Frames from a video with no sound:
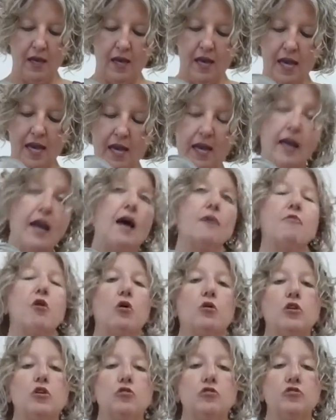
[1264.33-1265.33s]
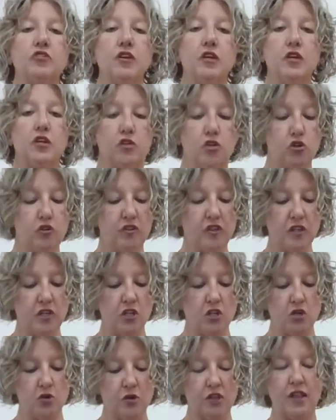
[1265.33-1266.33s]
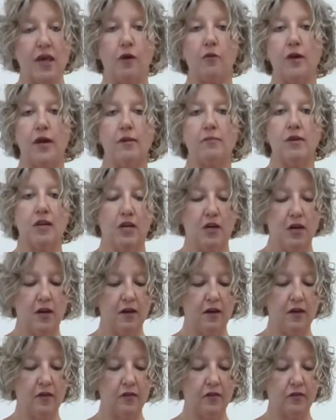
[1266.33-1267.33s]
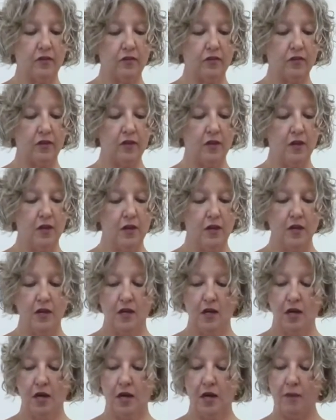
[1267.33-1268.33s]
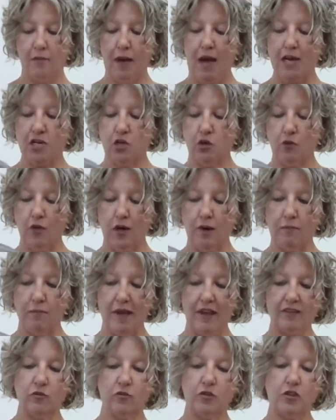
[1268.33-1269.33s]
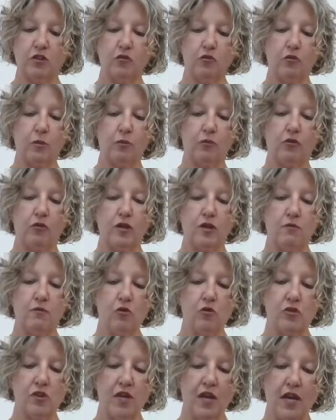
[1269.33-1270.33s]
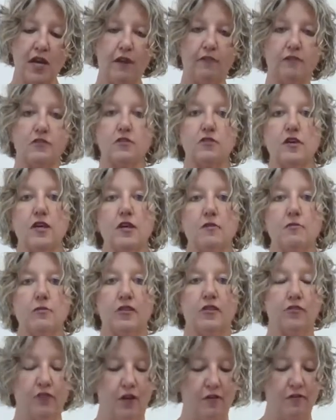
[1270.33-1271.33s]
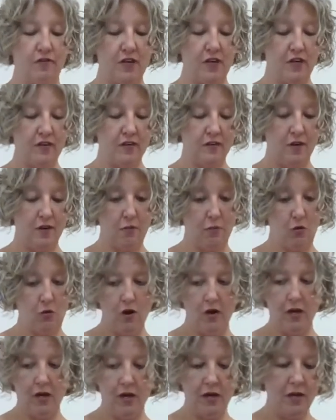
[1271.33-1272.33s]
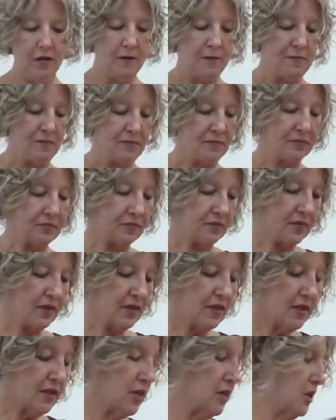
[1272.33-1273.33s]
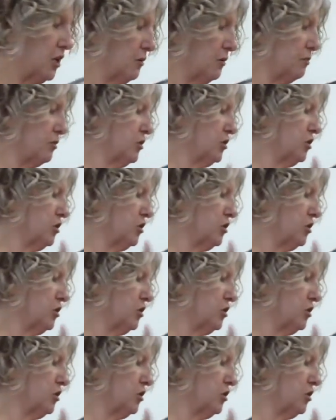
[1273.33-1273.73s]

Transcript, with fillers: And I'm using, choosing to do it that way because um, I don't want to mess with the whipped cream more than I have to to keep its fluffiness, number one. And number